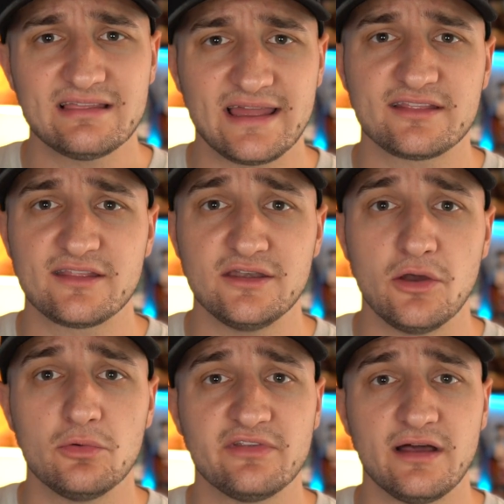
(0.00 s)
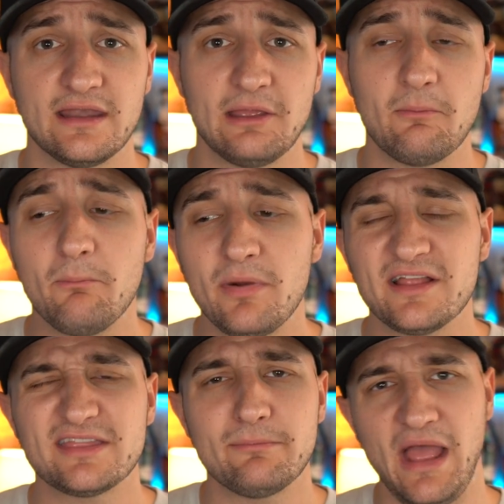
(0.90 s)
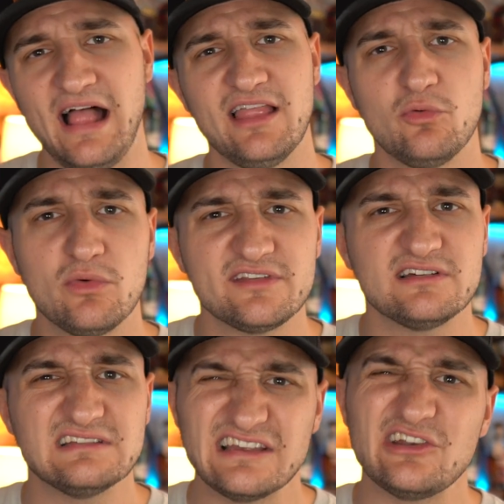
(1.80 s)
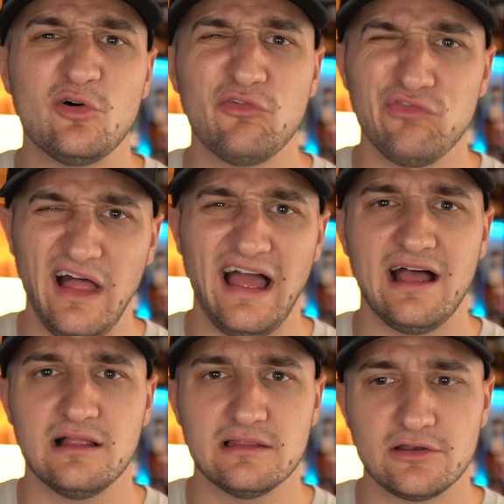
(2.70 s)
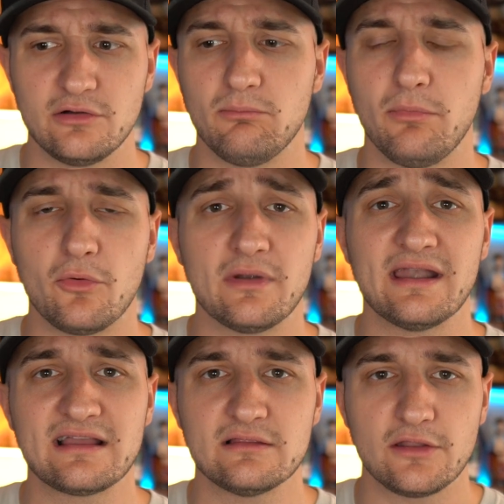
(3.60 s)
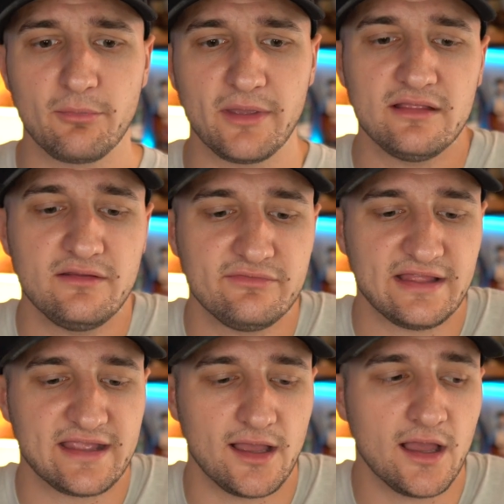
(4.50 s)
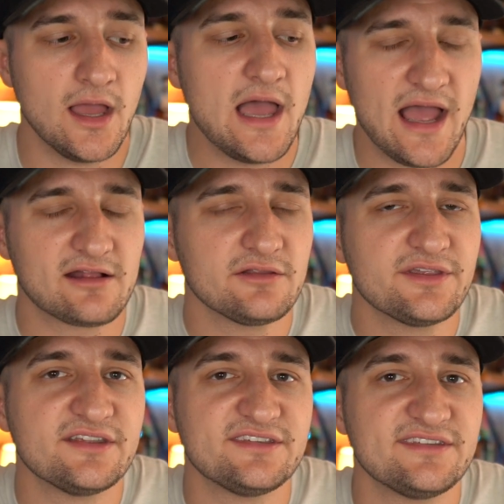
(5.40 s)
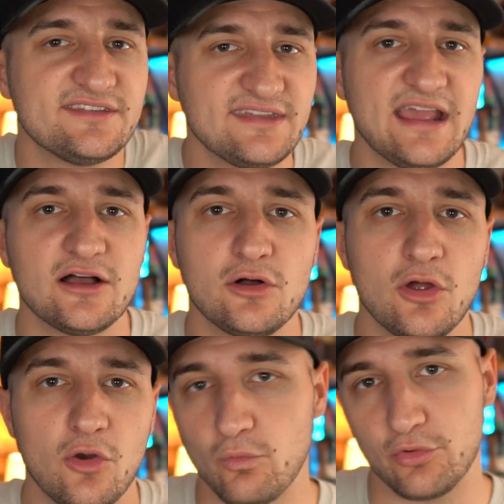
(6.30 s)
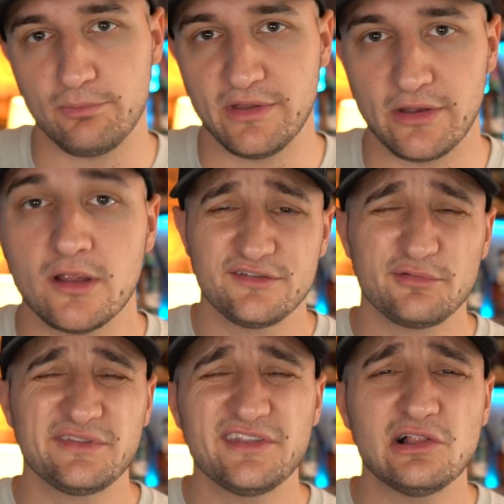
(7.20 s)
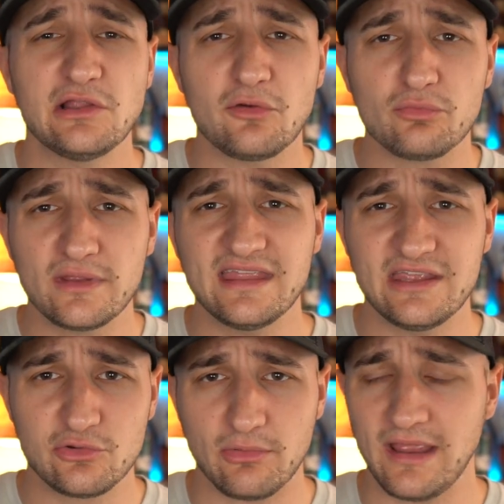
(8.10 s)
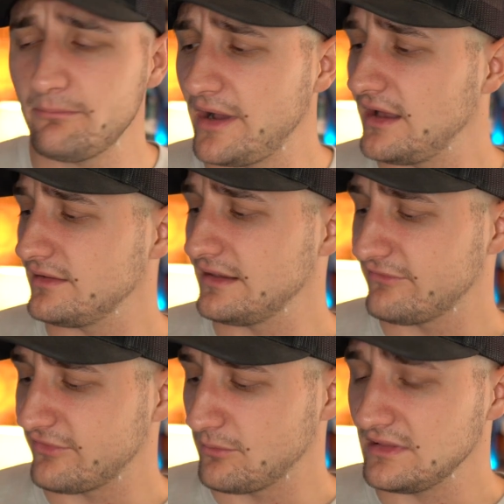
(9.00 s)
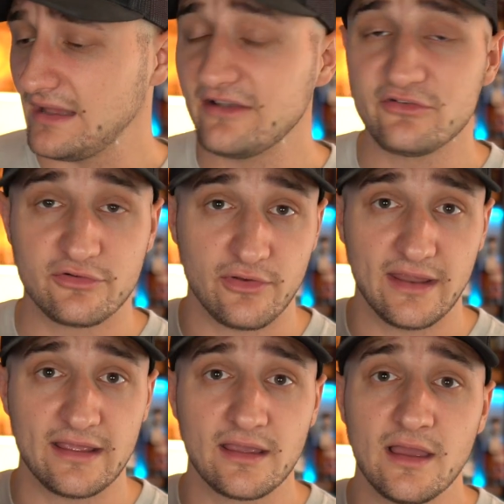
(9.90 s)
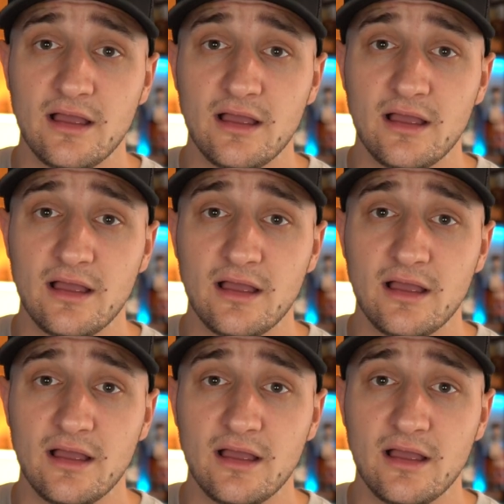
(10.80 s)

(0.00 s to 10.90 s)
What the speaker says: liked the nose on it, but the palate was a little flat, a little boring, a little bit of like I called it a stale root beer. So still a really great bottling from Elijah Craig.